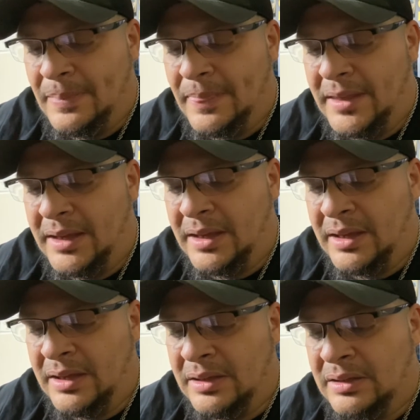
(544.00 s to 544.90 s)

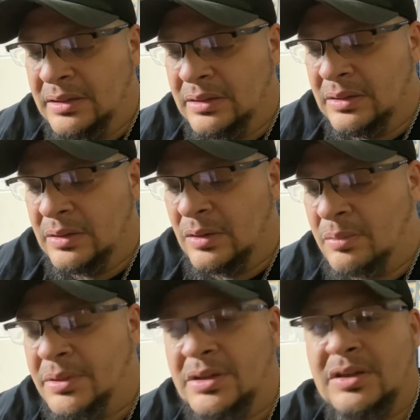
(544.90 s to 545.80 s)
and all
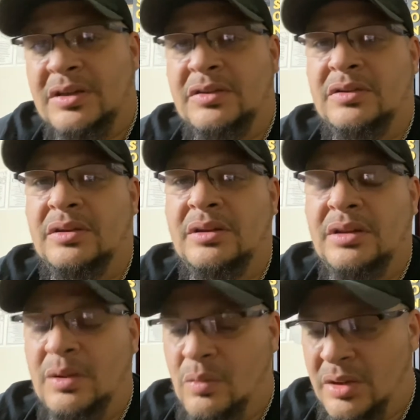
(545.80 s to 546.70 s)
because
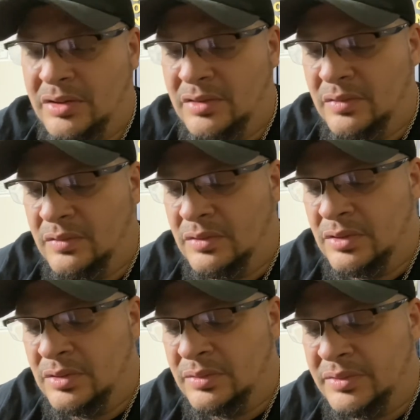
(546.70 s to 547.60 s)
they wanted to,
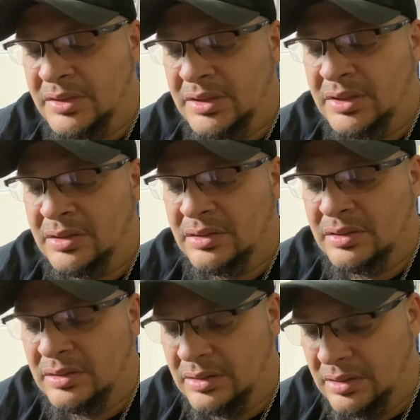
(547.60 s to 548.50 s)
what I'm saying,
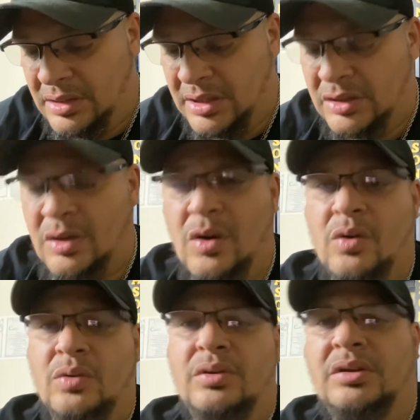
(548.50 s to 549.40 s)
get the
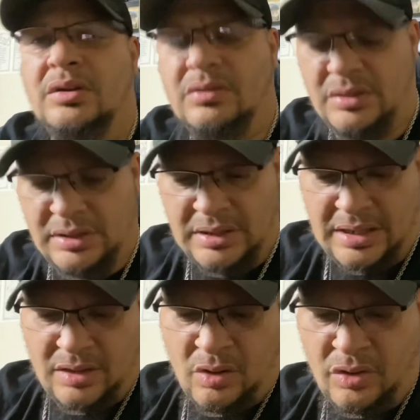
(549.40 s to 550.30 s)
gold. They
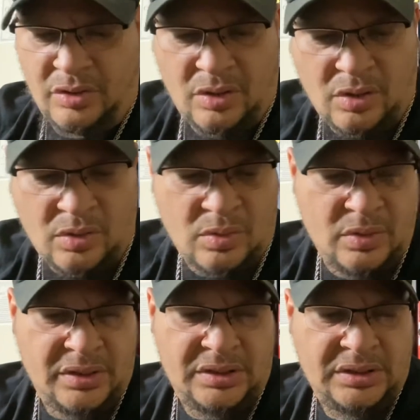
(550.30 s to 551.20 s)
got all the
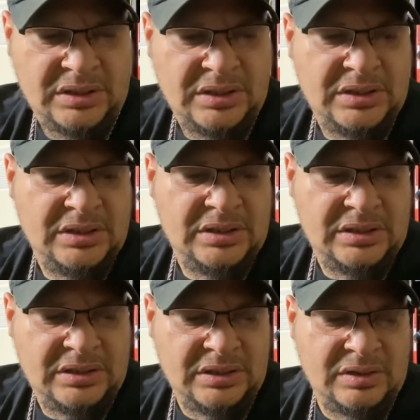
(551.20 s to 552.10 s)
gold, and
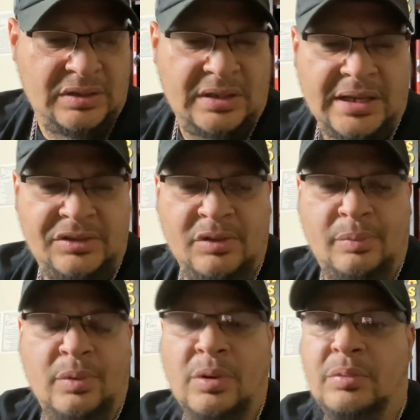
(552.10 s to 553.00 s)
they got to a
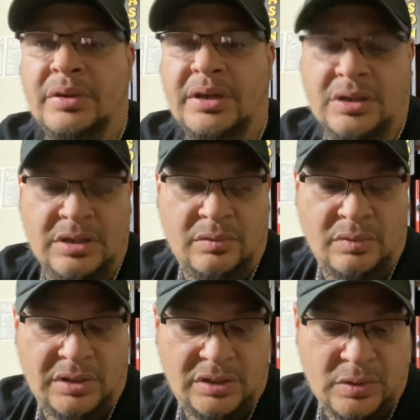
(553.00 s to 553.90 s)
point where they couldn't
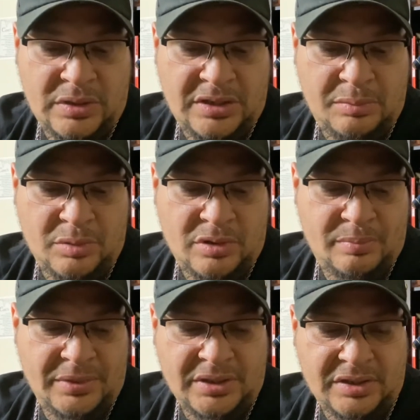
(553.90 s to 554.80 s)
really do it anymore
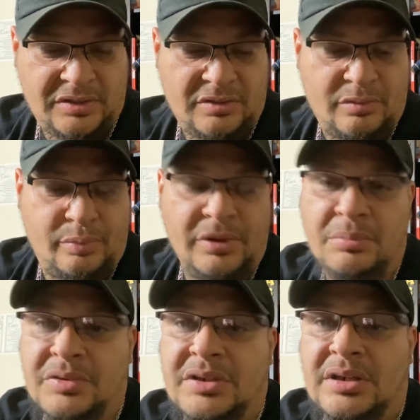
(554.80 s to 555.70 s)
because they were pretty
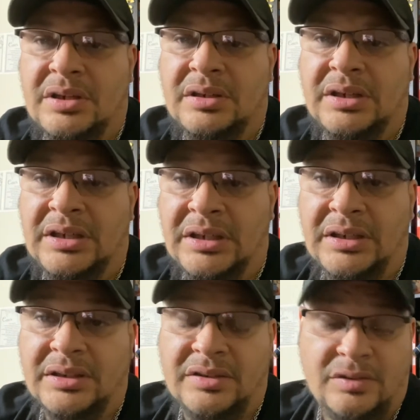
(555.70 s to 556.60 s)
much killing the
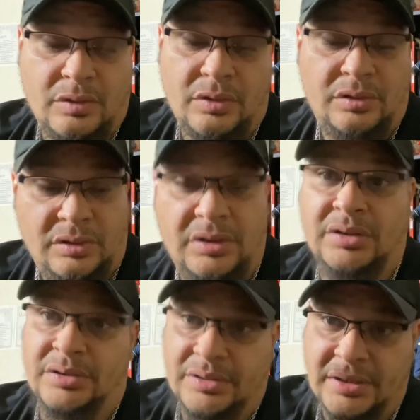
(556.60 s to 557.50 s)
Indians, or
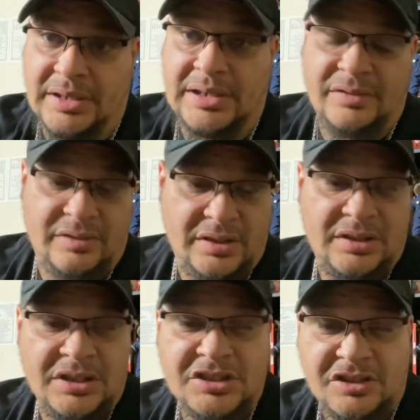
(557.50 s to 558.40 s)
the
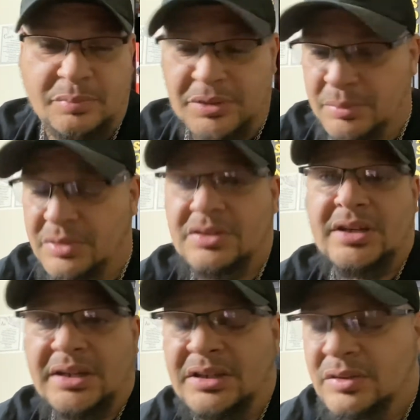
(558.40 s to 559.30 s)
indigenous people, the
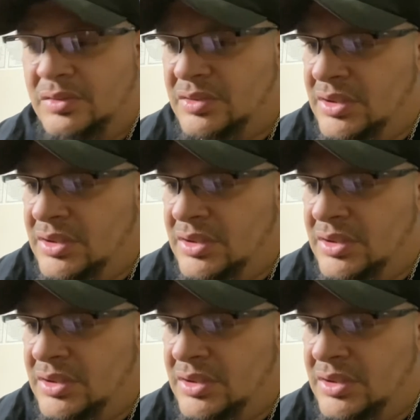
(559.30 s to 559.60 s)
Tainos.